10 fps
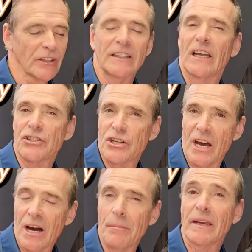Is the clutch
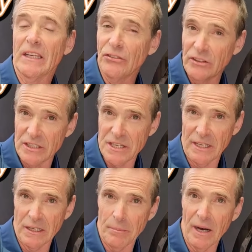and hub easy to
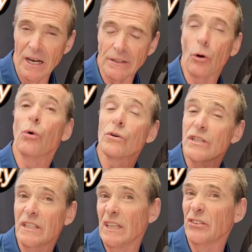take apart, or
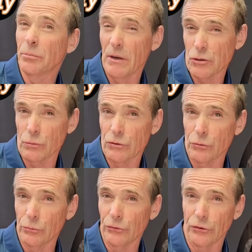do you need special
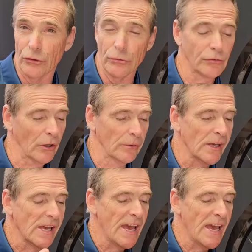tools to do so?